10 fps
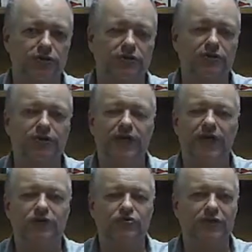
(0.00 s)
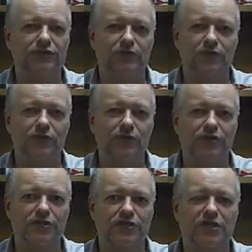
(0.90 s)
You can't trust what
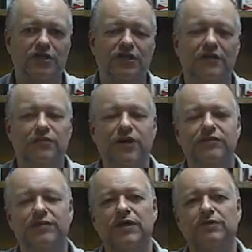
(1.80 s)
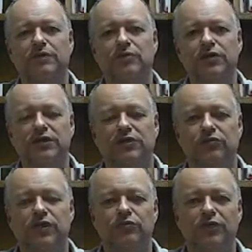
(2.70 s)
you see. You have to be able to put it in the
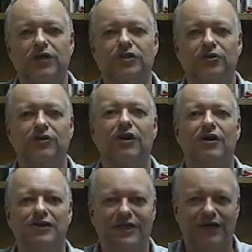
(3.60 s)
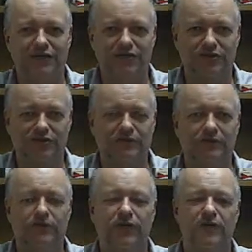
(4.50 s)
right relational context.
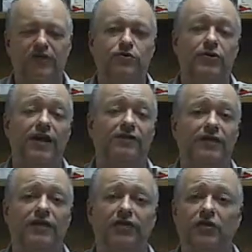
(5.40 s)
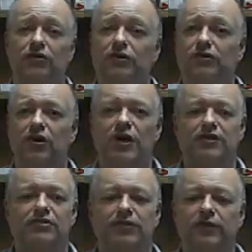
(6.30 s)
Okay, and that's where you have to connect all these
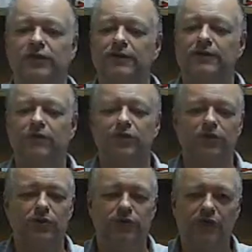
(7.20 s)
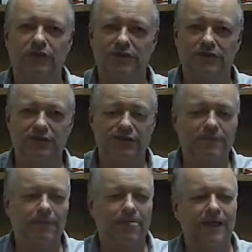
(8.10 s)
dots. So what I show with dogs is
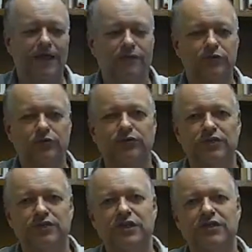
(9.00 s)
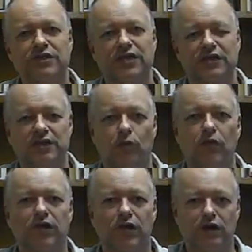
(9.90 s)
there's no such thing as kind of like a
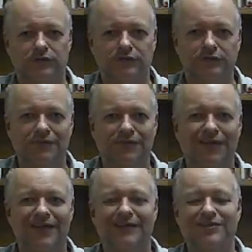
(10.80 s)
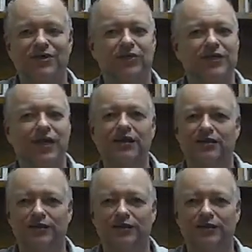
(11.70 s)
one-off. Okay, it's all connected.